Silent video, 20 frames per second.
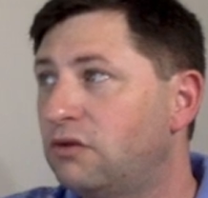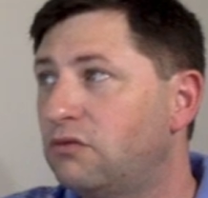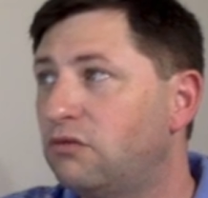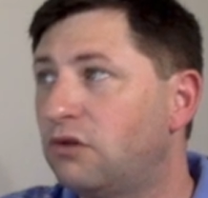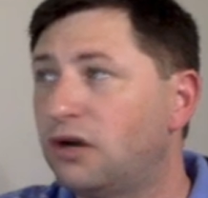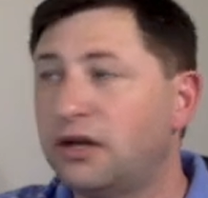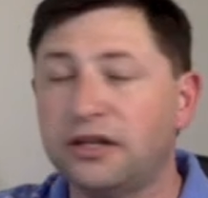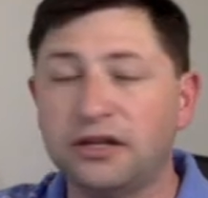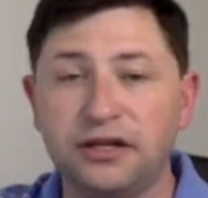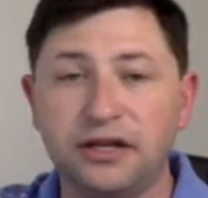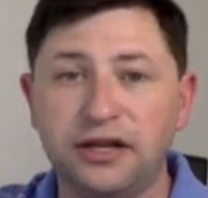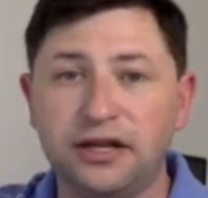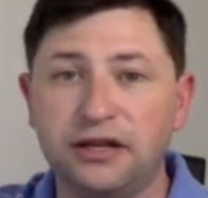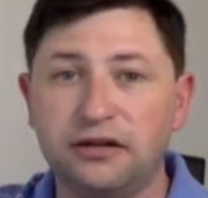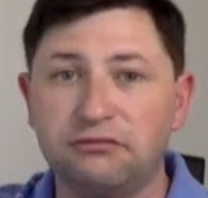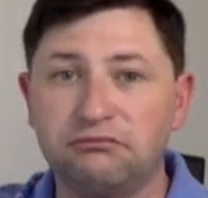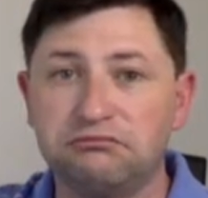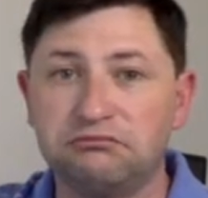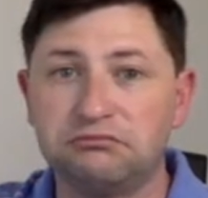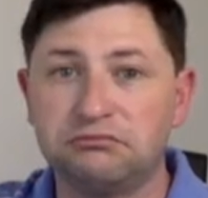want,
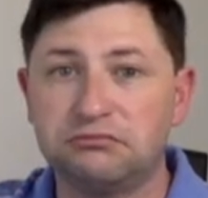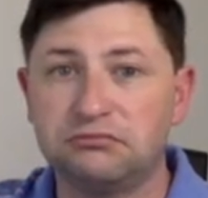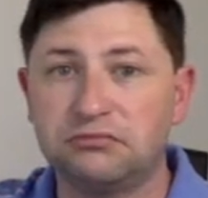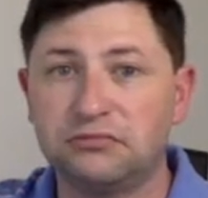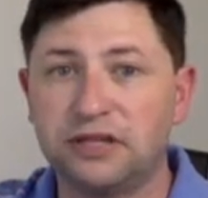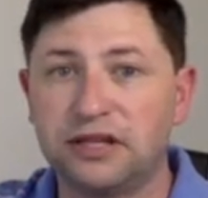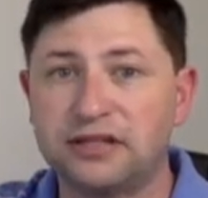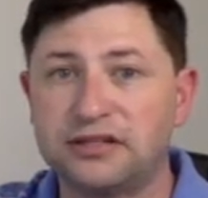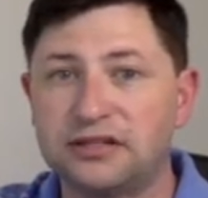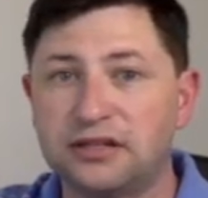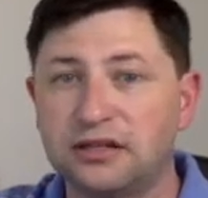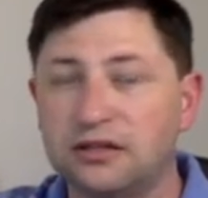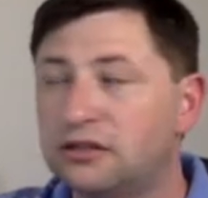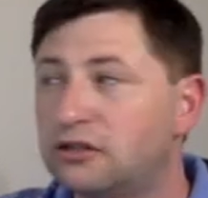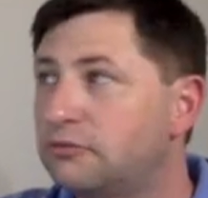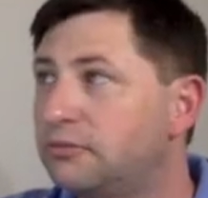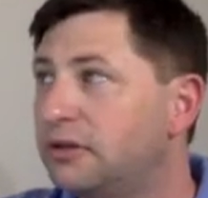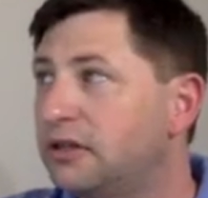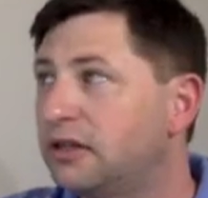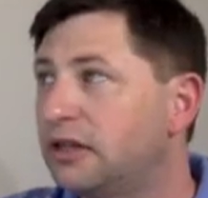and that's a
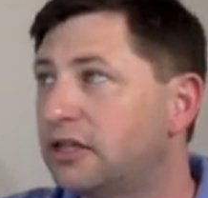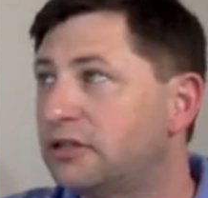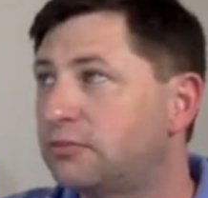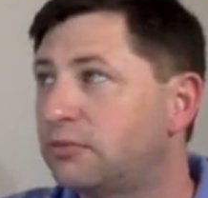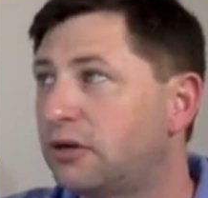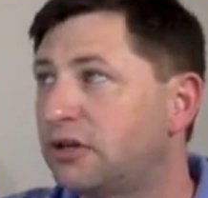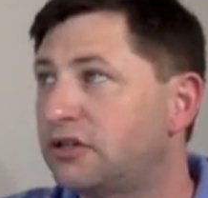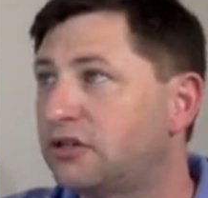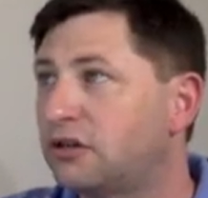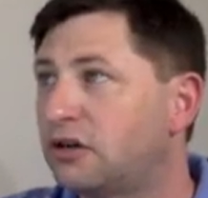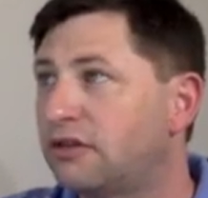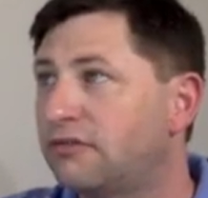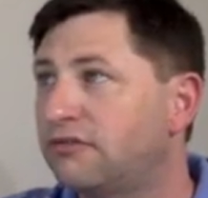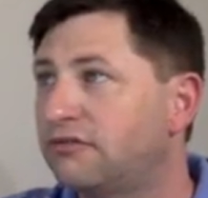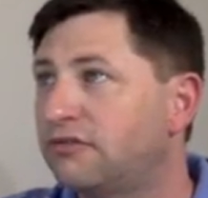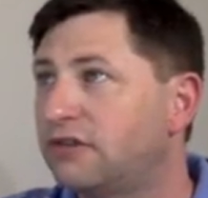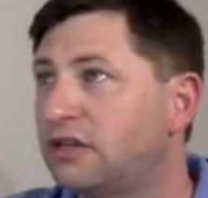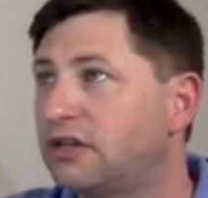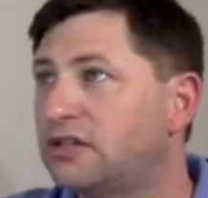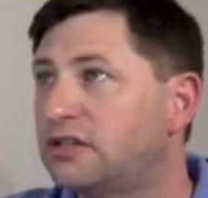little bit less pressure off
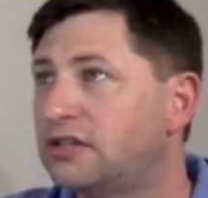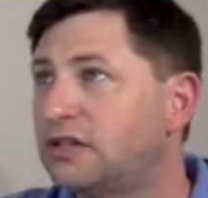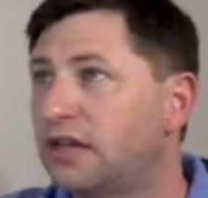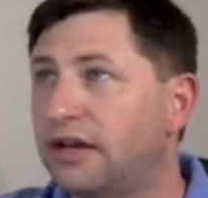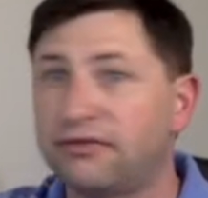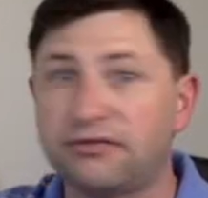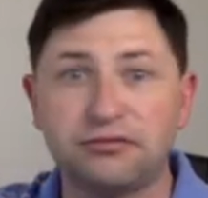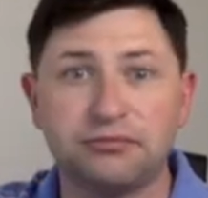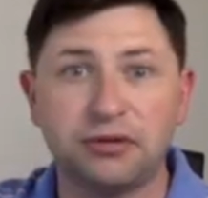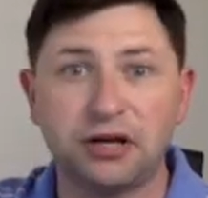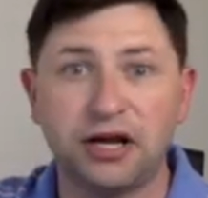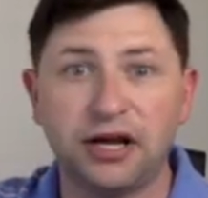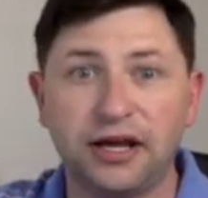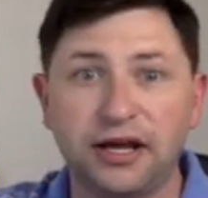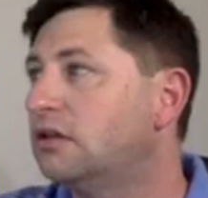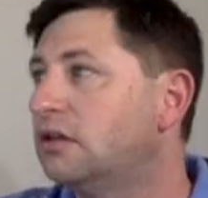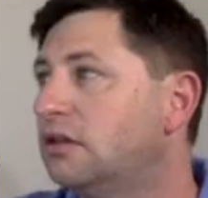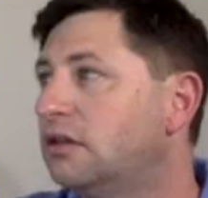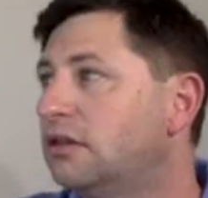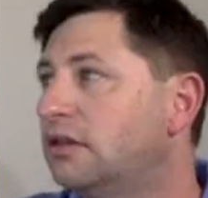of us to have to buy.